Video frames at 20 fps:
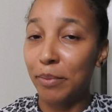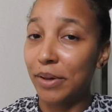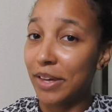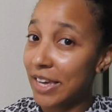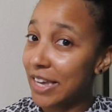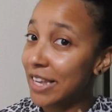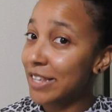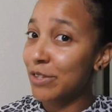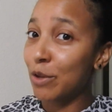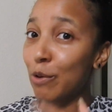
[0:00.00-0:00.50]
But
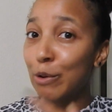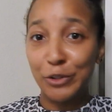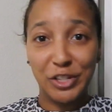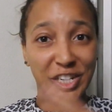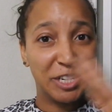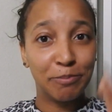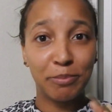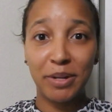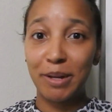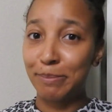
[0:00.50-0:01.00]
he's gonna
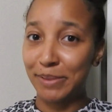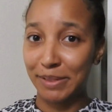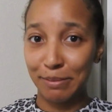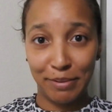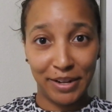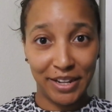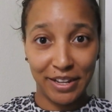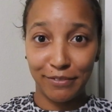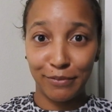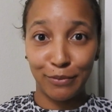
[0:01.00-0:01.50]
jump up some
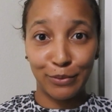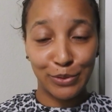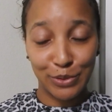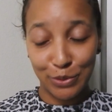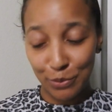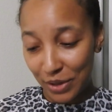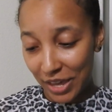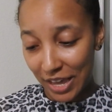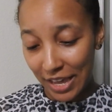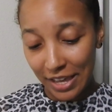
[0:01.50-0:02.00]
levels,
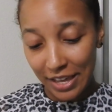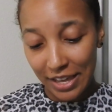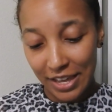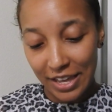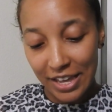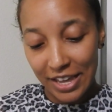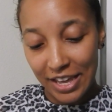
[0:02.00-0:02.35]
okay?